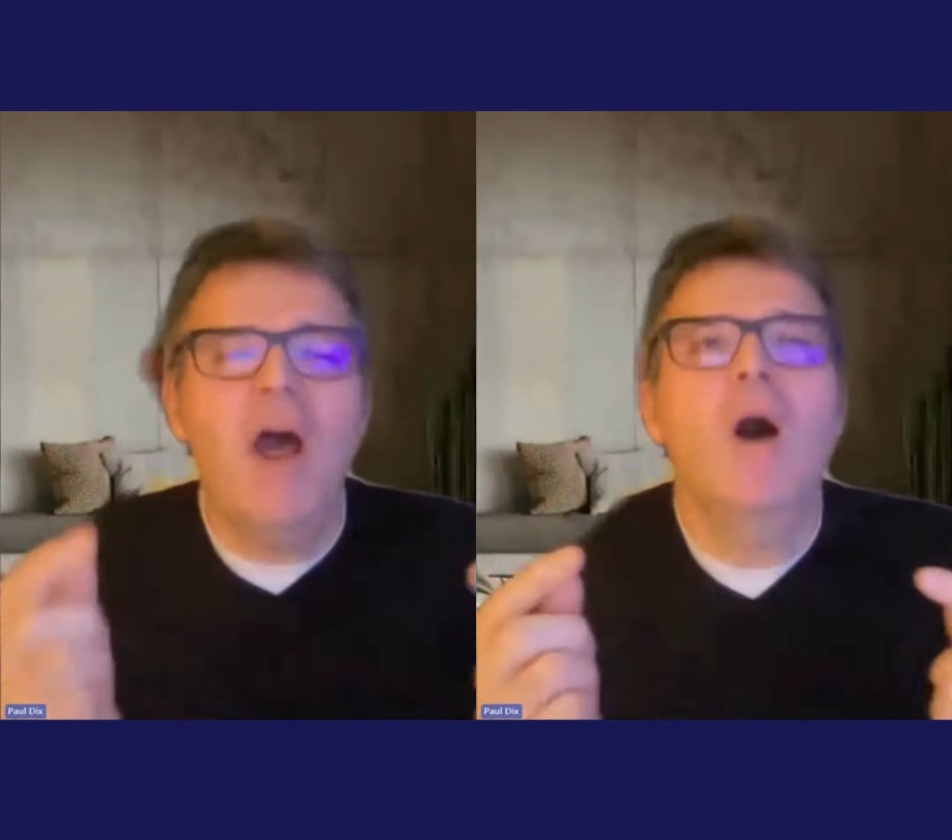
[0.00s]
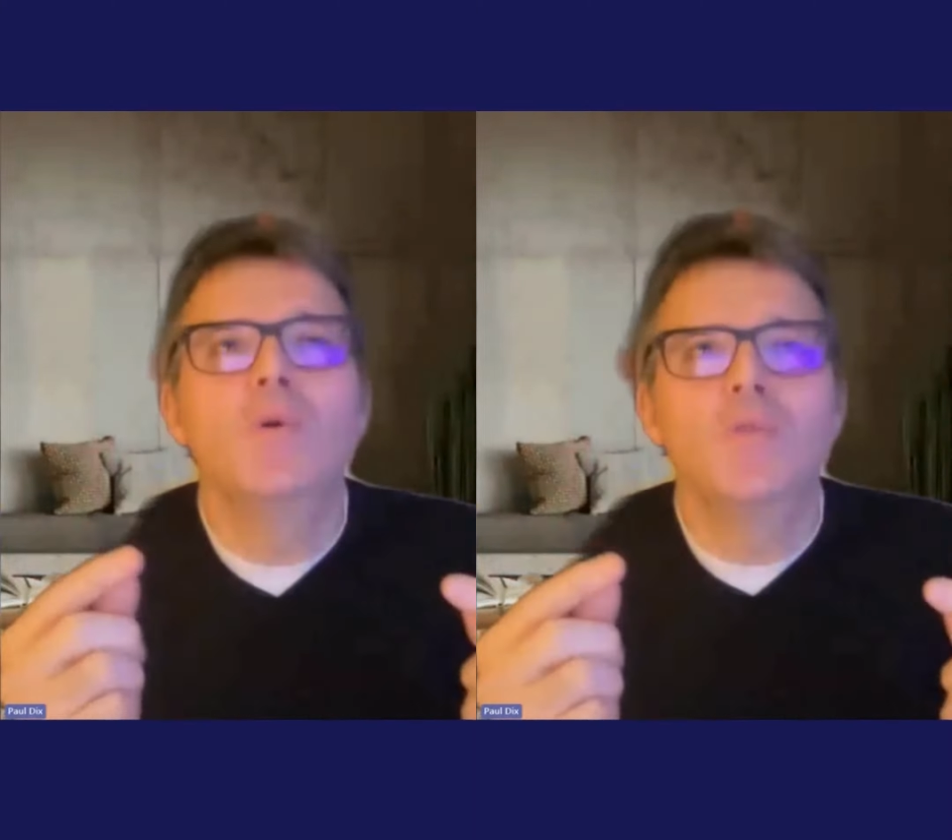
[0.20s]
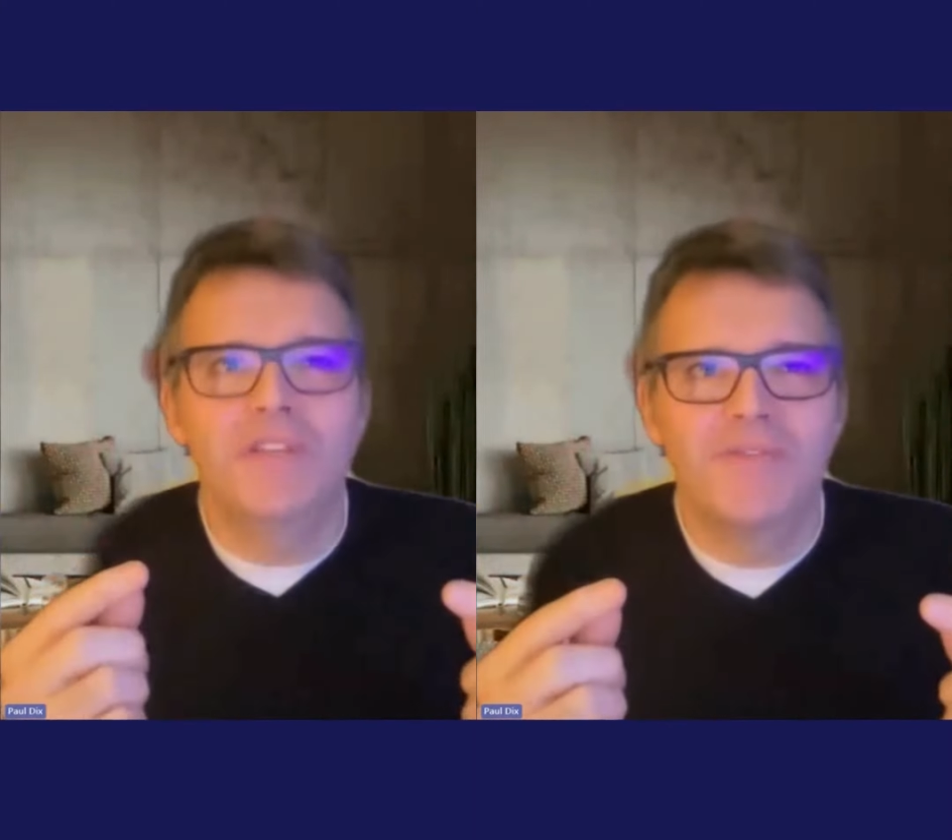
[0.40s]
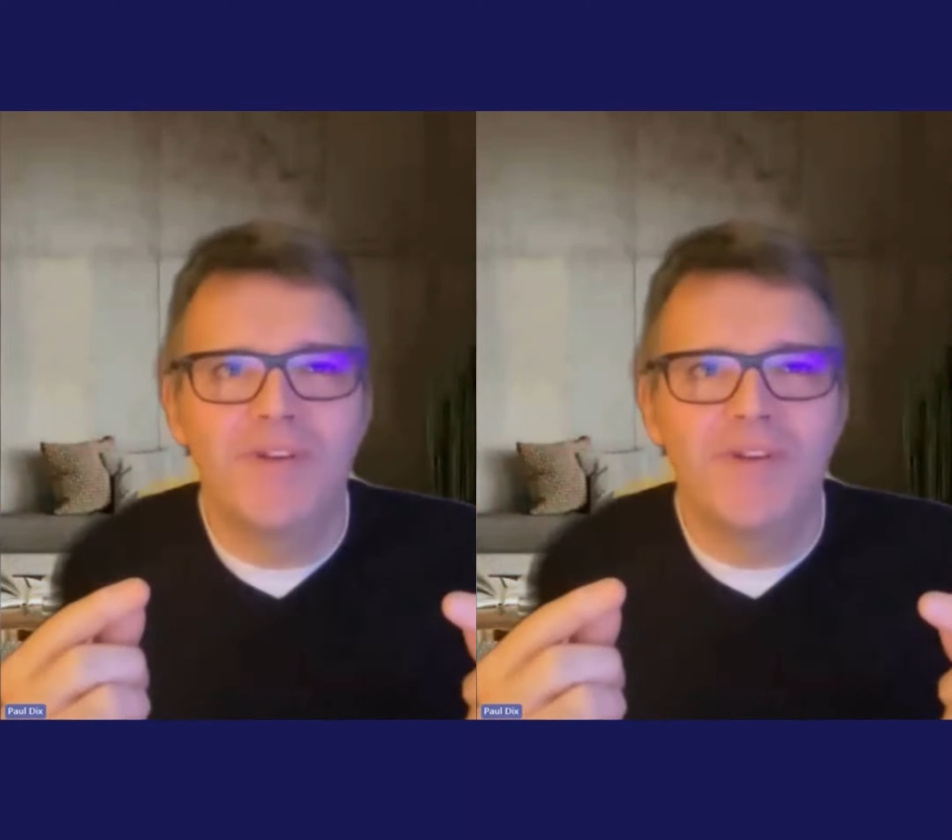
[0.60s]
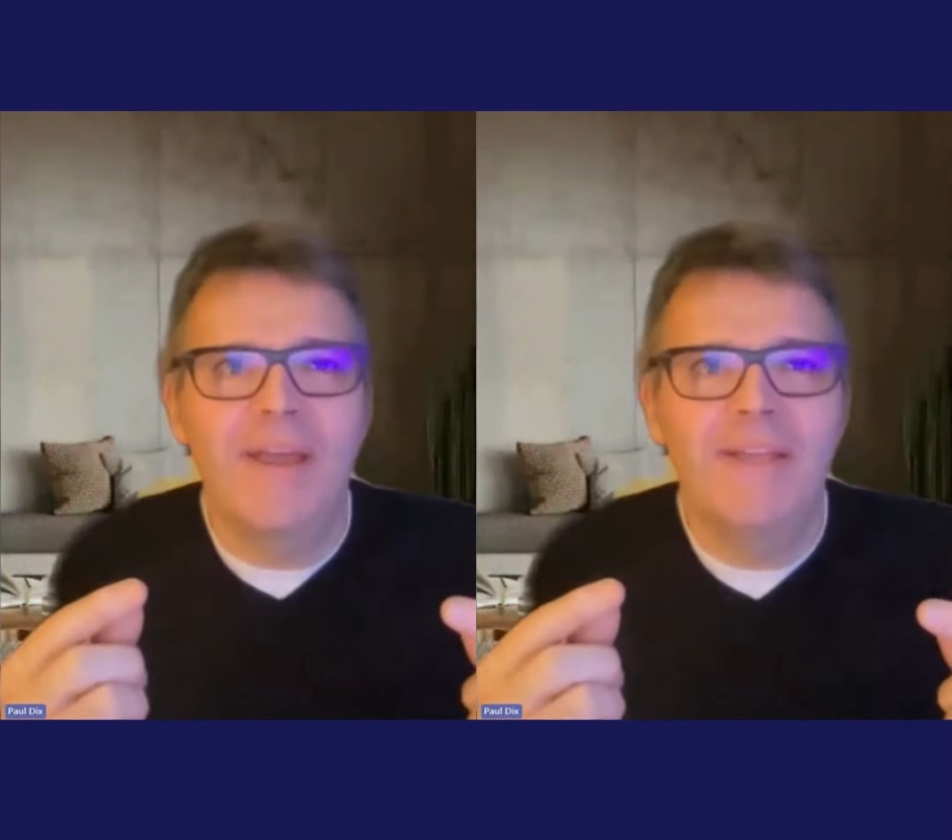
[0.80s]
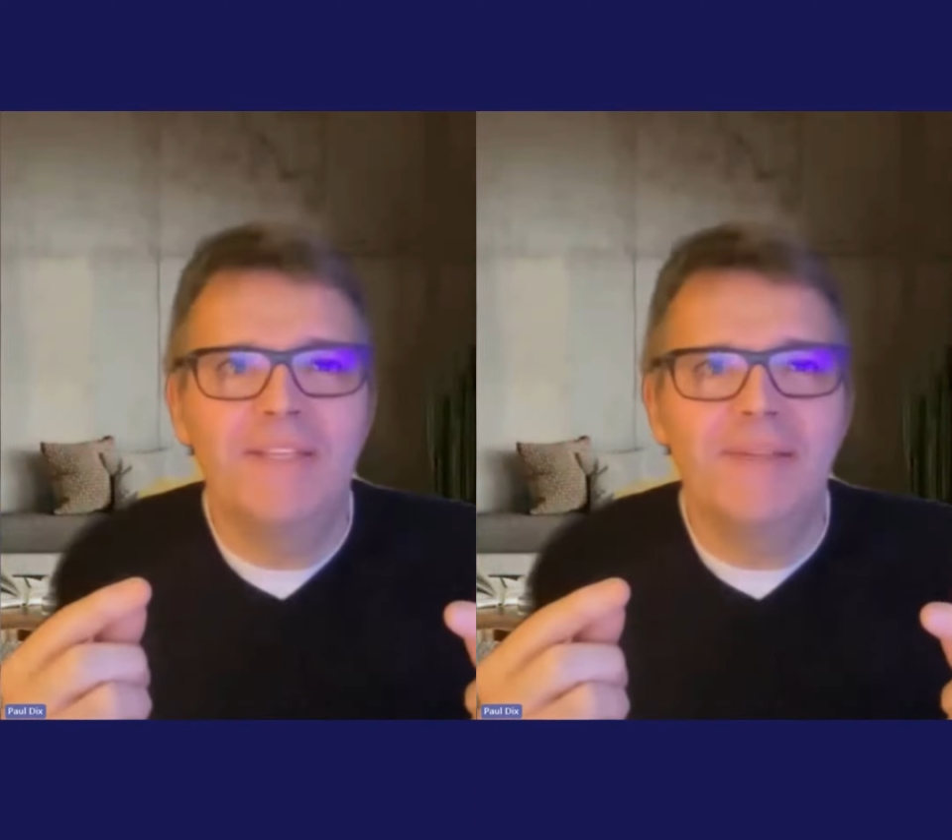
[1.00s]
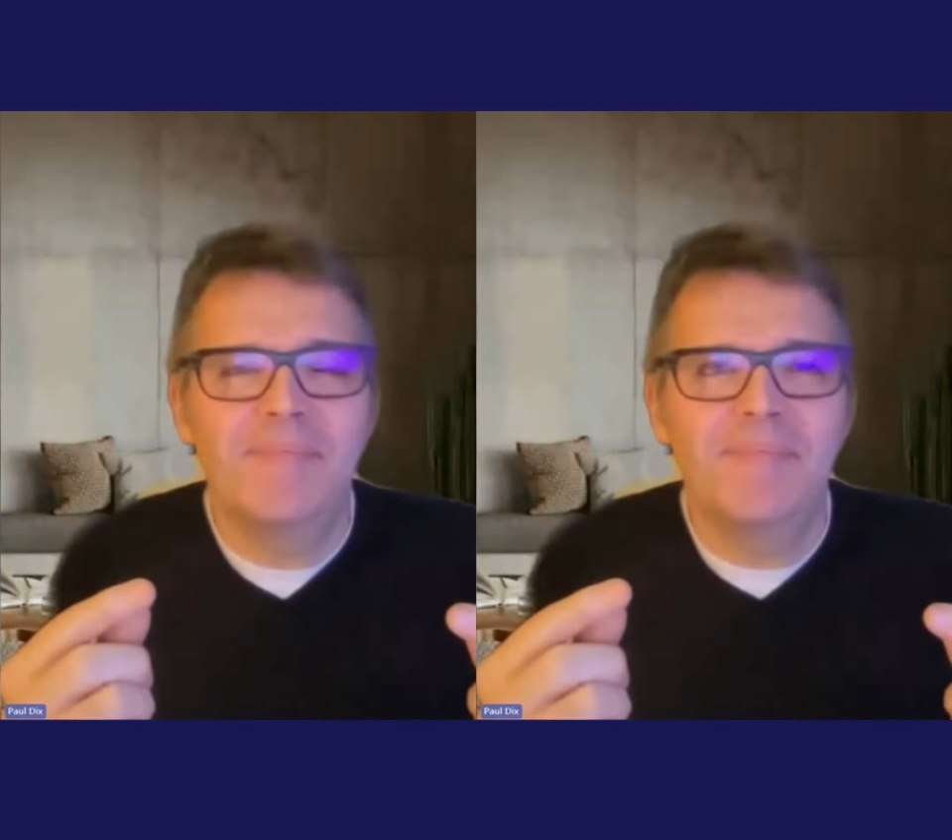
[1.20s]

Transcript: and hold this phrase,